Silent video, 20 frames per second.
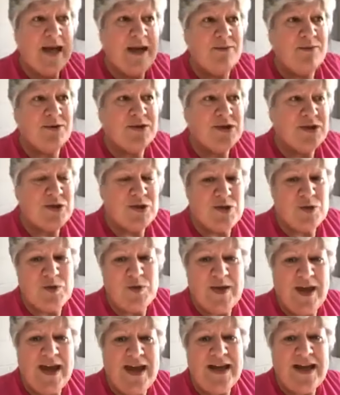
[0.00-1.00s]
able to do
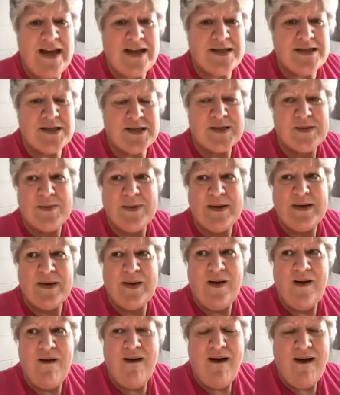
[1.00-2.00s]
that has just
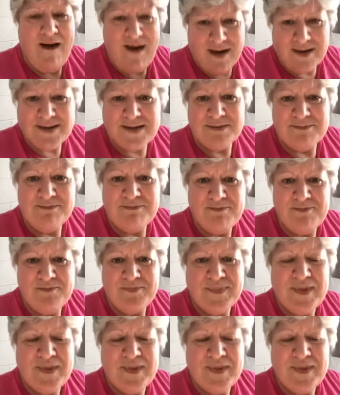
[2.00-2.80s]
been awesome.